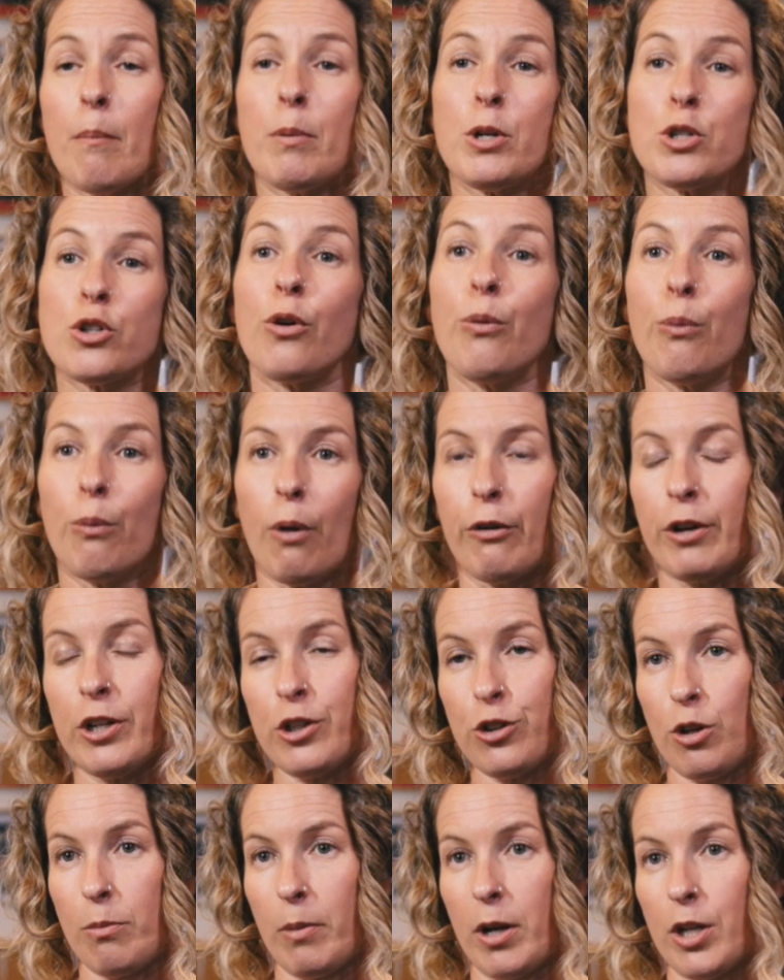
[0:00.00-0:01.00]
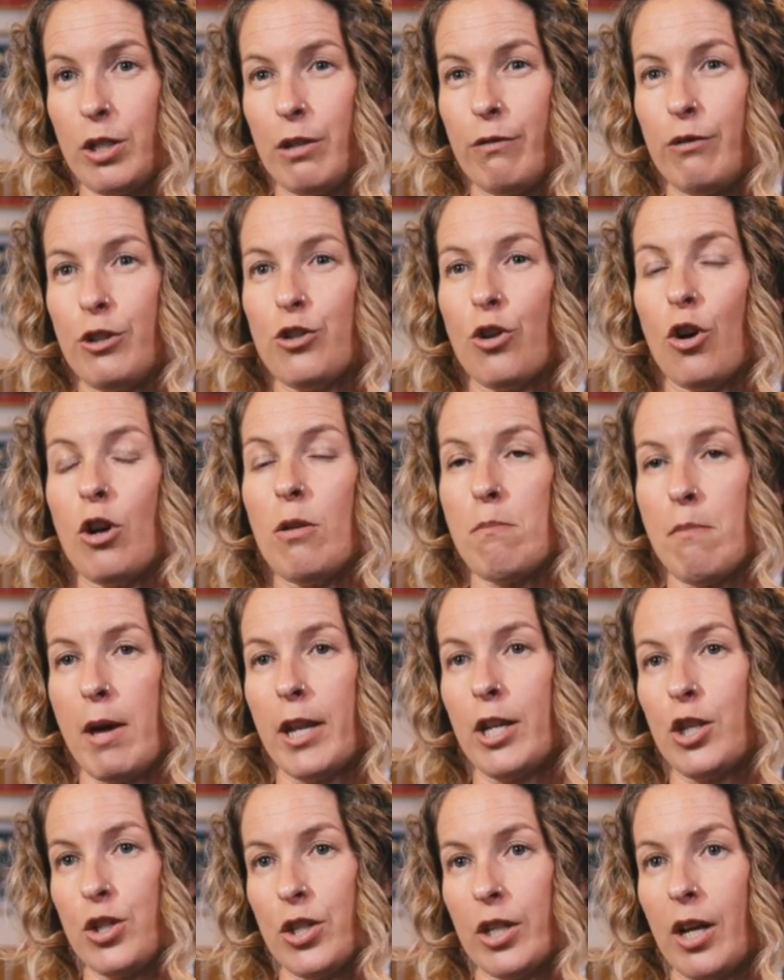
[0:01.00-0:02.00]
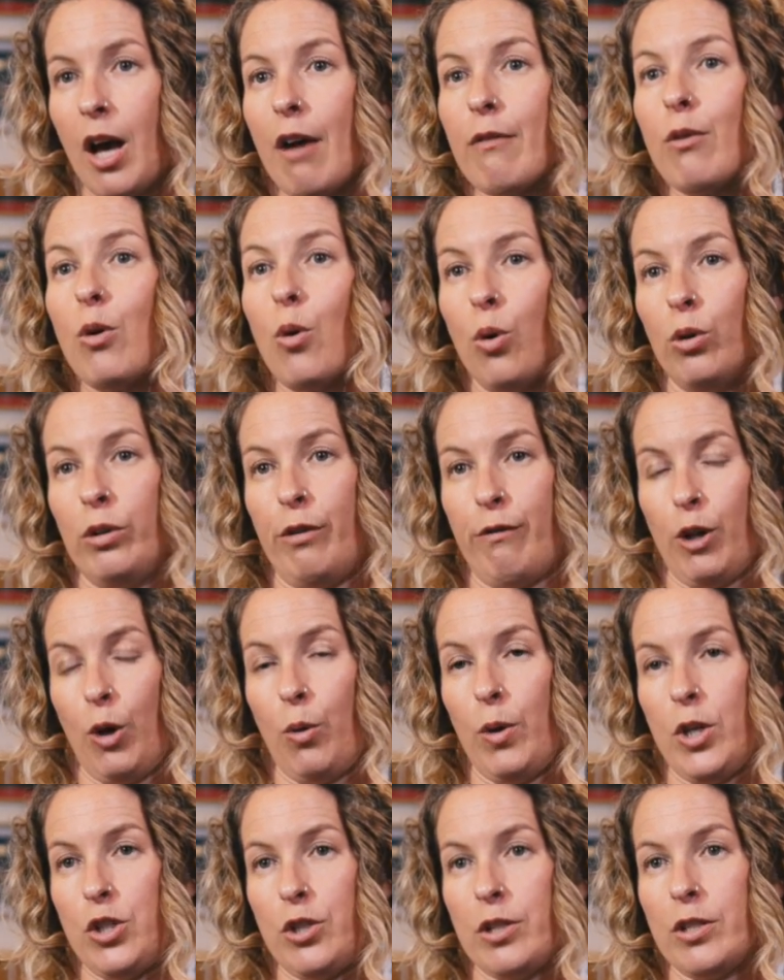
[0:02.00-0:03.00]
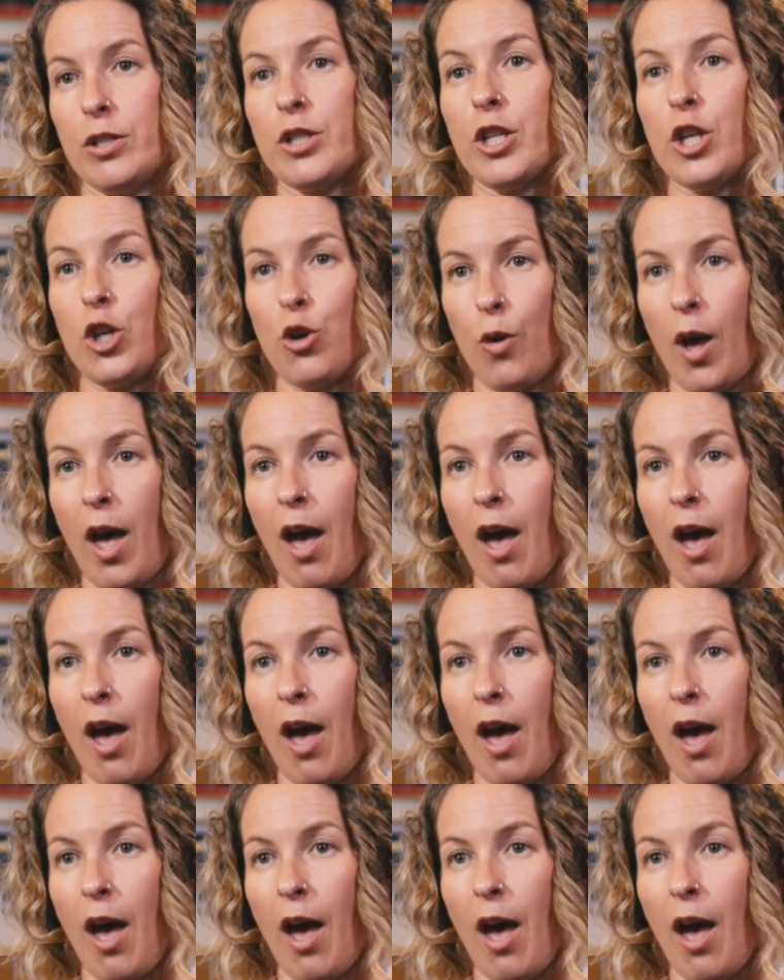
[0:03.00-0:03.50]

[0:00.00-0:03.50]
But don't worry too much if you don't manage to cover all of the questions that you